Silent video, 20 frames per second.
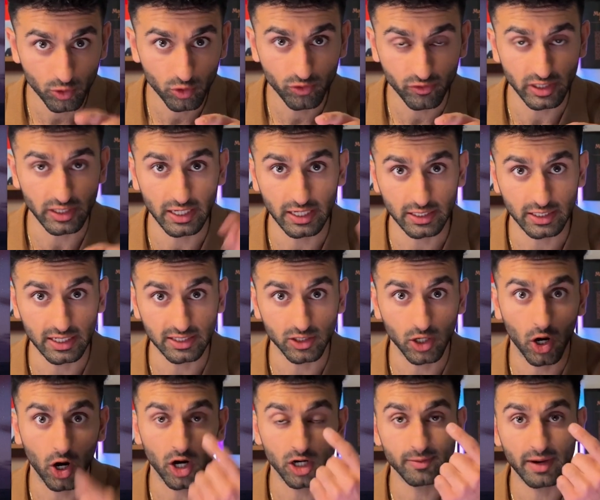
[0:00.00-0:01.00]
you approve it, it gets
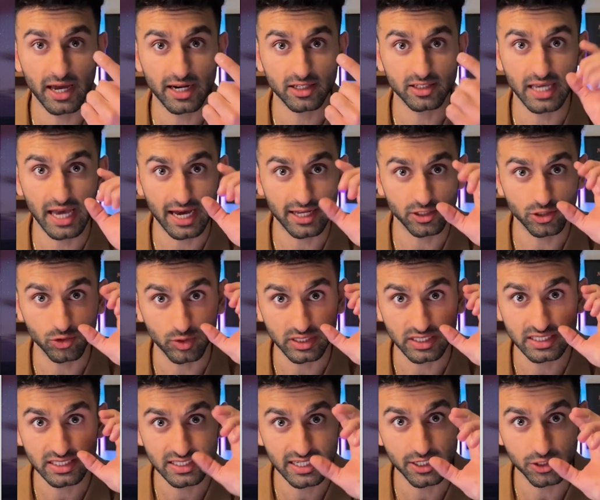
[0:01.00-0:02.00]
automatically added to a
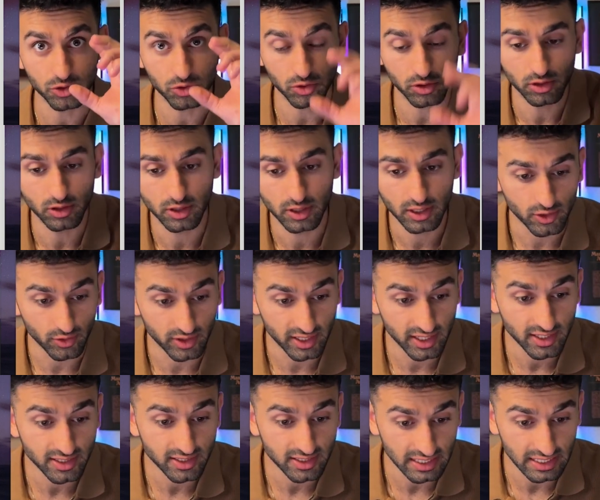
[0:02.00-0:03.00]
schedule. So
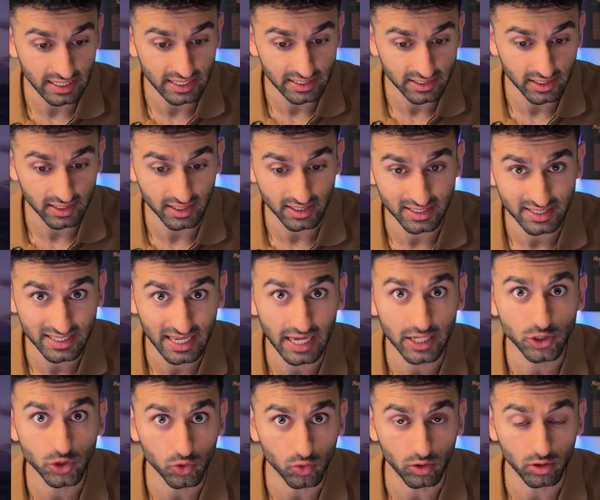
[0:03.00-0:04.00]
this is the
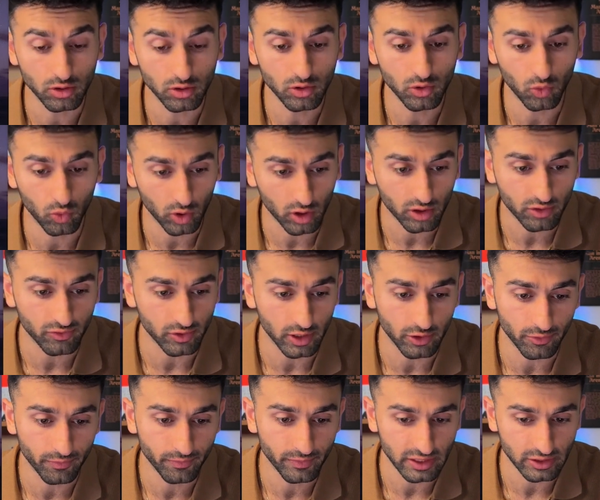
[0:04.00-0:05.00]
schedule workflow.